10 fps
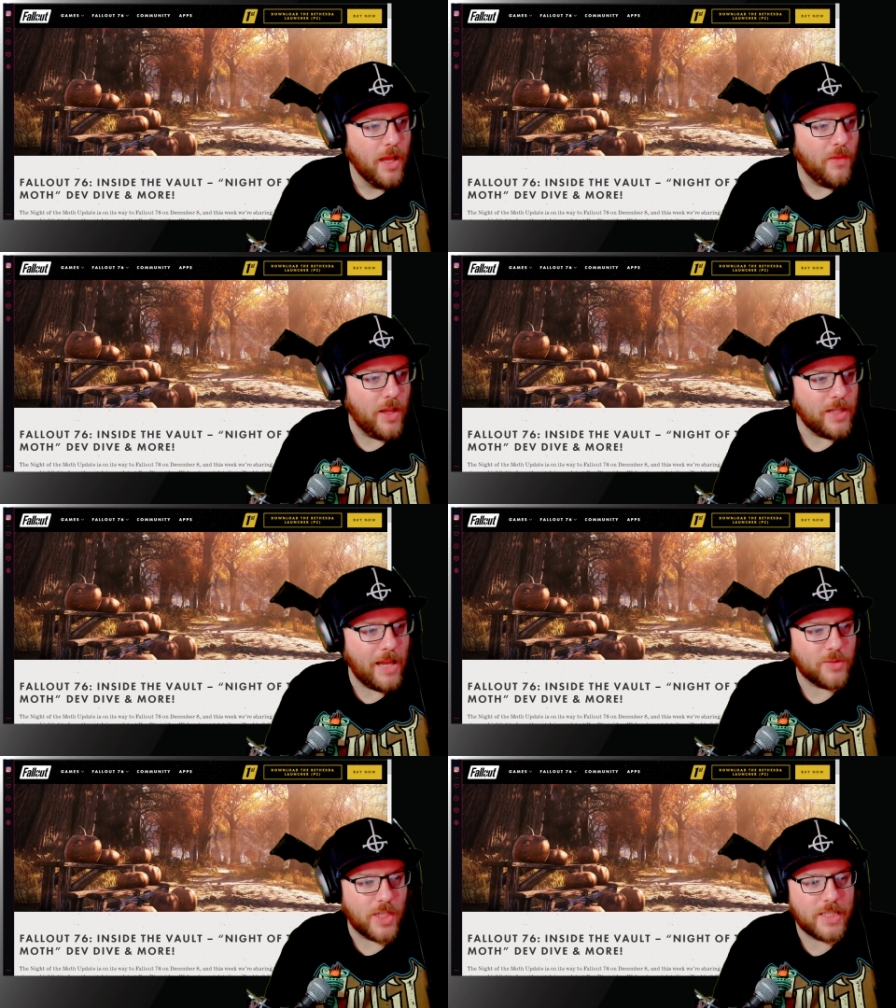that
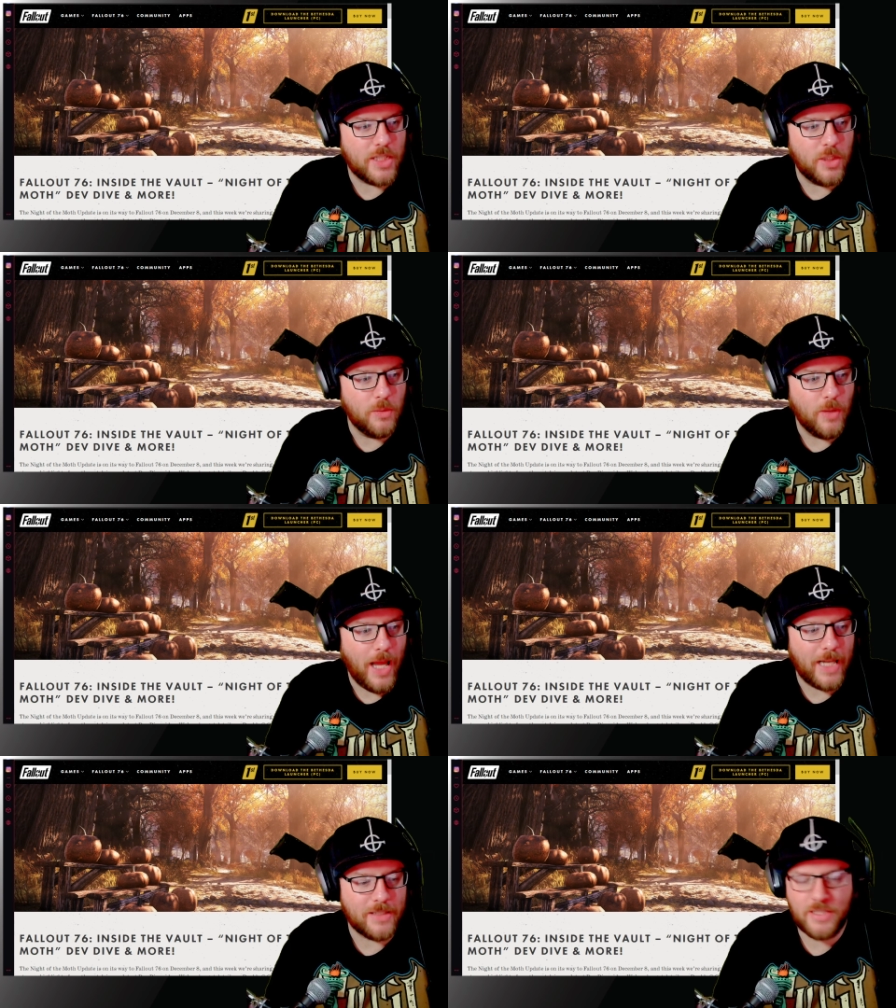allows us to
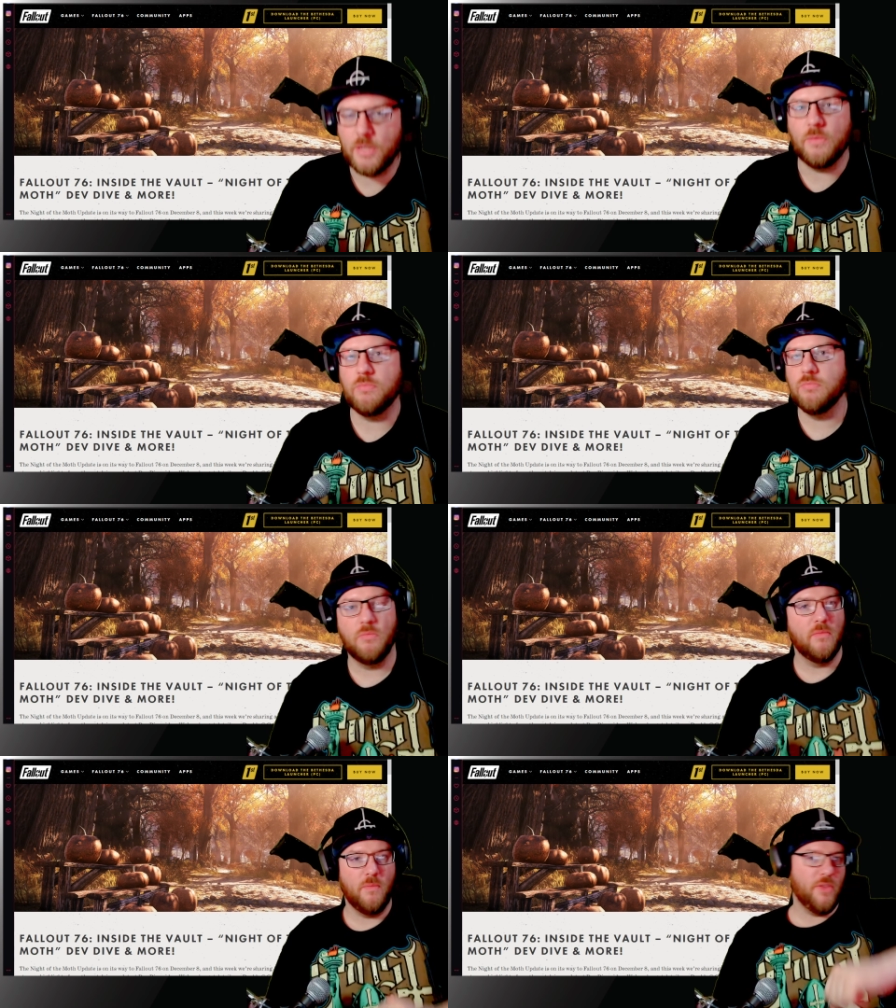add to
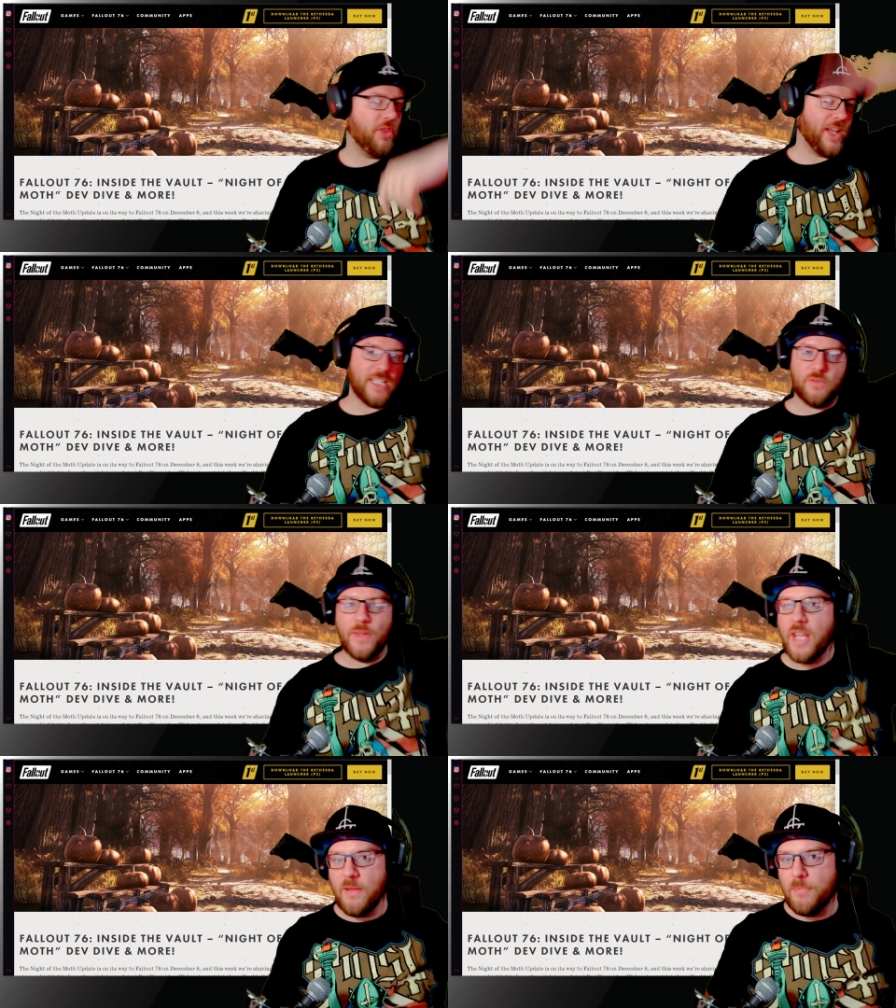things
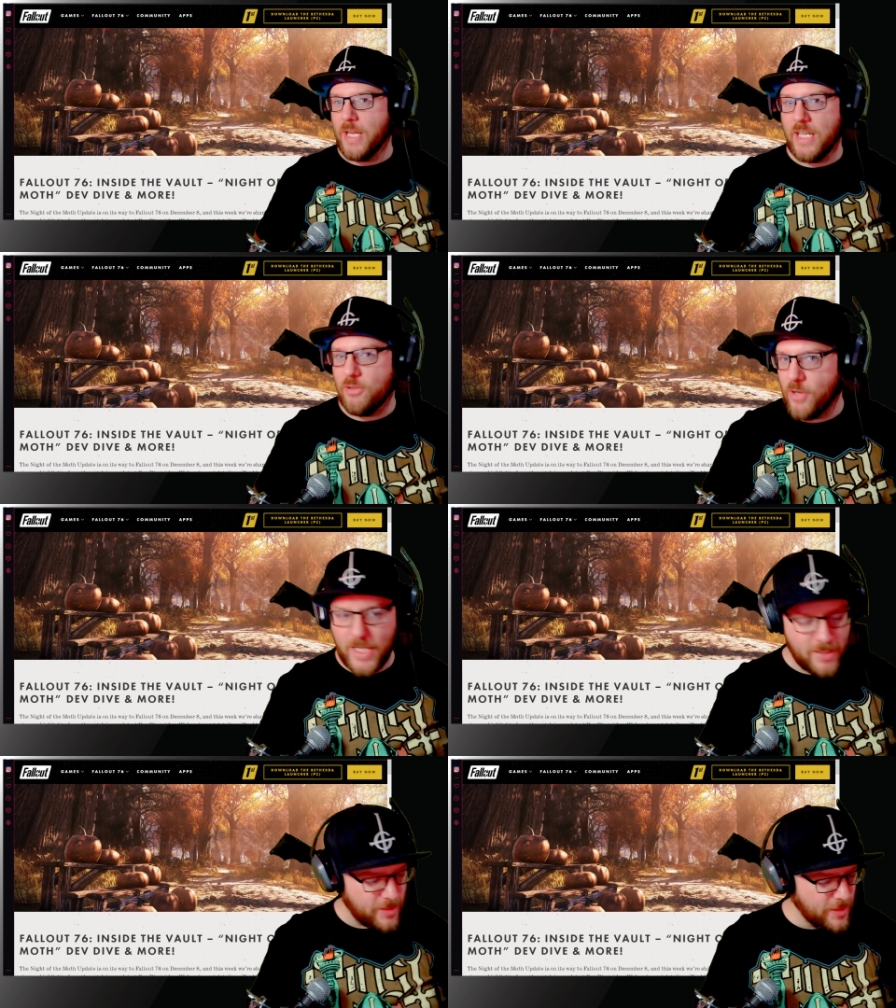when they're being created.